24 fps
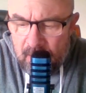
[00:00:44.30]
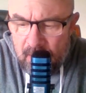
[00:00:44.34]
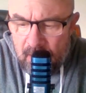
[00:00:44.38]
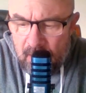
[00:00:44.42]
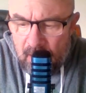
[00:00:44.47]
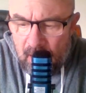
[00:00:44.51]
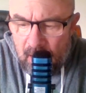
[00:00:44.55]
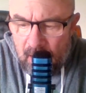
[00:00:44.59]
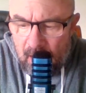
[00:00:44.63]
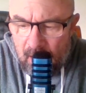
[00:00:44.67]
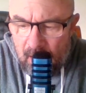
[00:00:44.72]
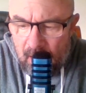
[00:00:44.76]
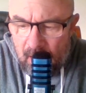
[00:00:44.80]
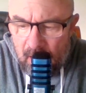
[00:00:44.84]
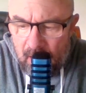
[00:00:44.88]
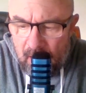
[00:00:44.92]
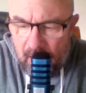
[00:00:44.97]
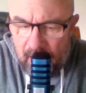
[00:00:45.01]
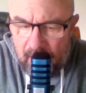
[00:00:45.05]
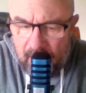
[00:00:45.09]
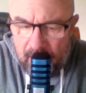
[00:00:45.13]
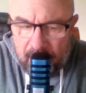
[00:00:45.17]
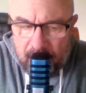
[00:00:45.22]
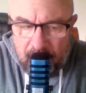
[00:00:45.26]

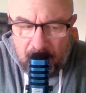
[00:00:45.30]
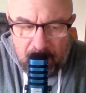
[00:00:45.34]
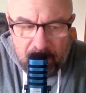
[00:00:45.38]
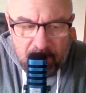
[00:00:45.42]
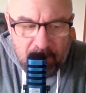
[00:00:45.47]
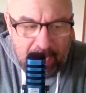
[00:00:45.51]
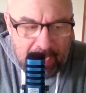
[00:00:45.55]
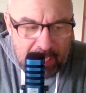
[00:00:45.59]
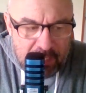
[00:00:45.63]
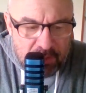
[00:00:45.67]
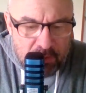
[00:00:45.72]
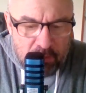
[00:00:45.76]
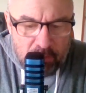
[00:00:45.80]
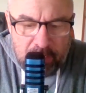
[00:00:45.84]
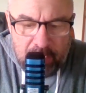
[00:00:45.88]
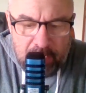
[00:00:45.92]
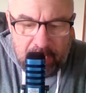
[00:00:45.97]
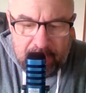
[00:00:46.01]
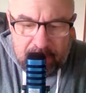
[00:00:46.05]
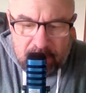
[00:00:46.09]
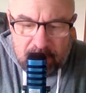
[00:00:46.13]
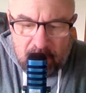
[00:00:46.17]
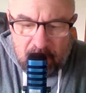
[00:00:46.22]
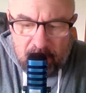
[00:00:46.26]
a national
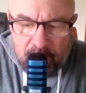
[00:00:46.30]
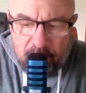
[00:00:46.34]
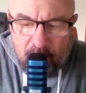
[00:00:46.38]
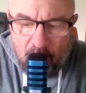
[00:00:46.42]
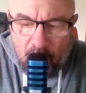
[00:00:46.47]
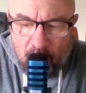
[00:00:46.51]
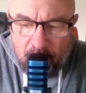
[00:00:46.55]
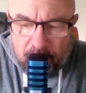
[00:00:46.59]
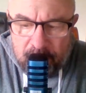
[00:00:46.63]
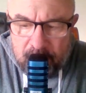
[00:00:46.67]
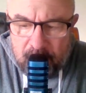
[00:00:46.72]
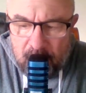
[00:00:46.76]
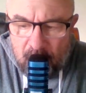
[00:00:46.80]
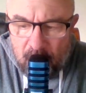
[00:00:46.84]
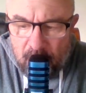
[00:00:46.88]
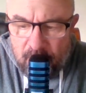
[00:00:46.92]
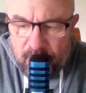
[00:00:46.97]
case that involved